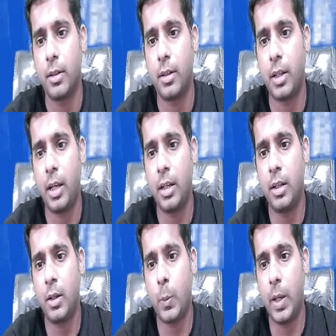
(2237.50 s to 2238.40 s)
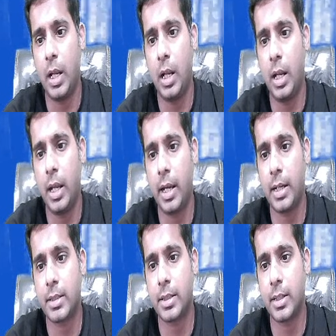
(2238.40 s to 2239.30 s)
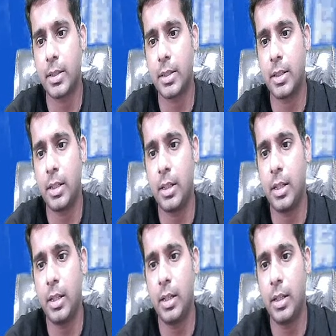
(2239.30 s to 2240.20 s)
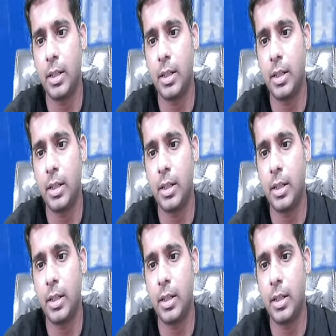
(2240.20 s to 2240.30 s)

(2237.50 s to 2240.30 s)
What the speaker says: 10, 12 lakh, 60,